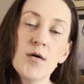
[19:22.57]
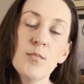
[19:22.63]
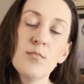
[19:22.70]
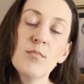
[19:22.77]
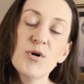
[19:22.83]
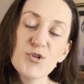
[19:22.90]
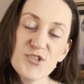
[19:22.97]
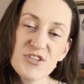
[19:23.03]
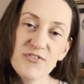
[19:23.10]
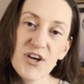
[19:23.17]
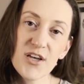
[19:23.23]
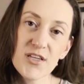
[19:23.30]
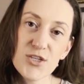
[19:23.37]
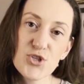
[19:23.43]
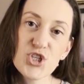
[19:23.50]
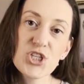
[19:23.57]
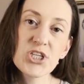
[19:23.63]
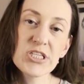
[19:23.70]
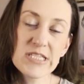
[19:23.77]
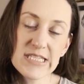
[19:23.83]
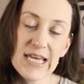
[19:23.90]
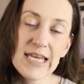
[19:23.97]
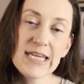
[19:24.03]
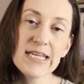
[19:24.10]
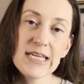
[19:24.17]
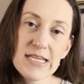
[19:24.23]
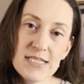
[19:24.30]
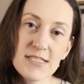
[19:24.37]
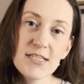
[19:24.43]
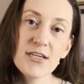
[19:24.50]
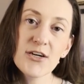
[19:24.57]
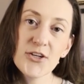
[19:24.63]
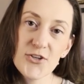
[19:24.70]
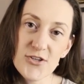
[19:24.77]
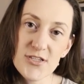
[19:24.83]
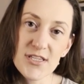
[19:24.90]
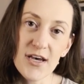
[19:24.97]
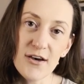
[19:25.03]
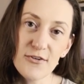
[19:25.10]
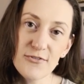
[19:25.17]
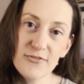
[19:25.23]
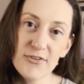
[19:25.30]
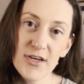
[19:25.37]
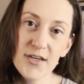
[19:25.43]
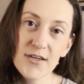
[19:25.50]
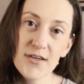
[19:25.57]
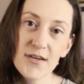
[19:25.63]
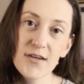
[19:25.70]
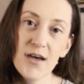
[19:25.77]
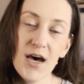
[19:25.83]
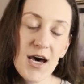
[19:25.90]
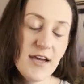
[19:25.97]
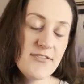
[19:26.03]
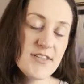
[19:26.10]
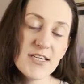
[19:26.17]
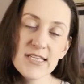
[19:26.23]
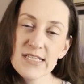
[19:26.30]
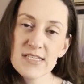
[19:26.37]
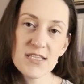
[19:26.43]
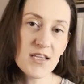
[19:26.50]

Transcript: Most of all, you should just take it easy on yourself. I've done this a